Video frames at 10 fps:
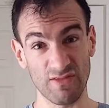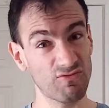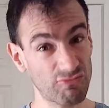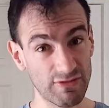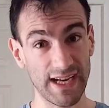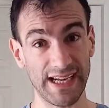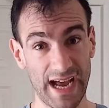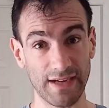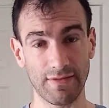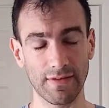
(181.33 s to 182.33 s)
was really
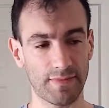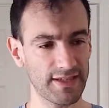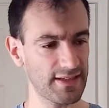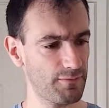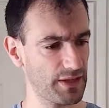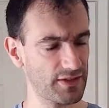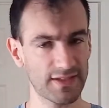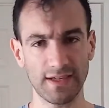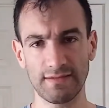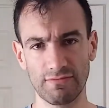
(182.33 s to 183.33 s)
angry with myself because
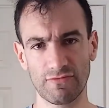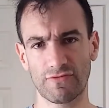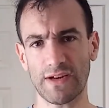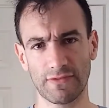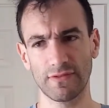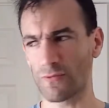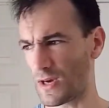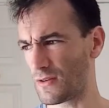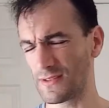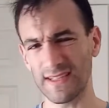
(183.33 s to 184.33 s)
I travelled quite a
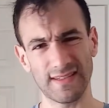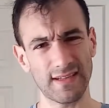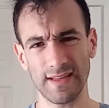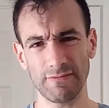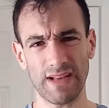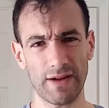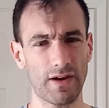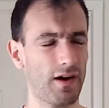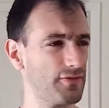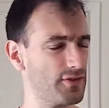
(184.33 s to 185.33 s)
long distance. I think an hour and a
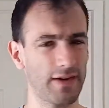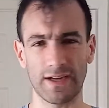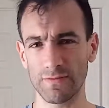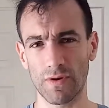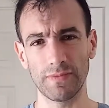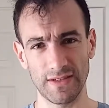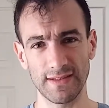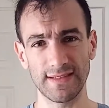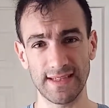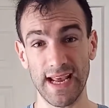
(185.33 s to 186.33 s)
half, 2 hours probably
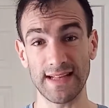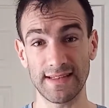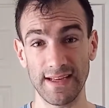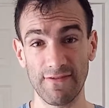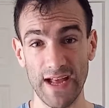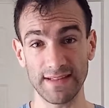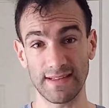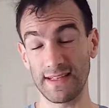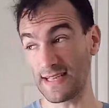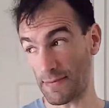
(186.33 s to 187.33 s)
to get to the event.
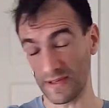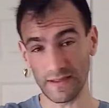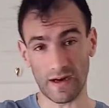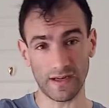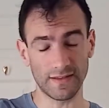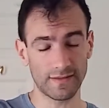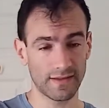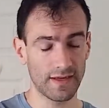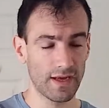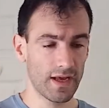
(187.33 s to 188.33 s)
And this happened in Ireland.
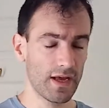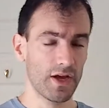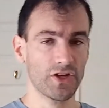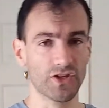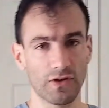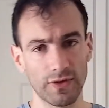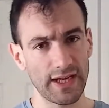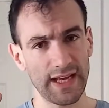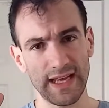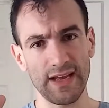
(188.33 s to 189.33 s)
So
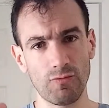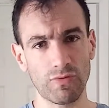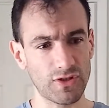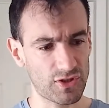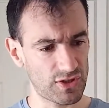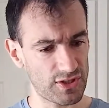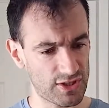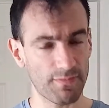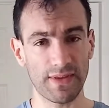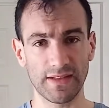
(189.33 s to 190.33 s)
it was
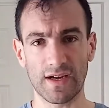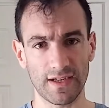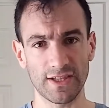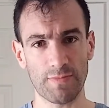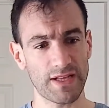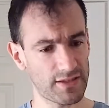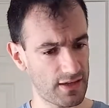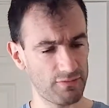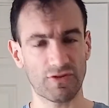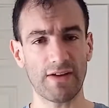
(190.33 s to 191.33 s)
something that I'd spent
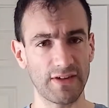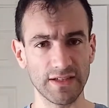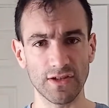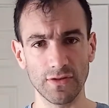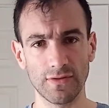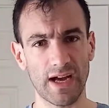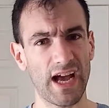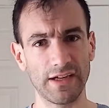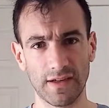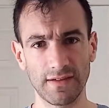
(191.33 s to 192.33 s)
time travelling to,
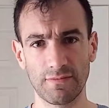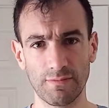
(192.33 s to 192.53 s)
and I'd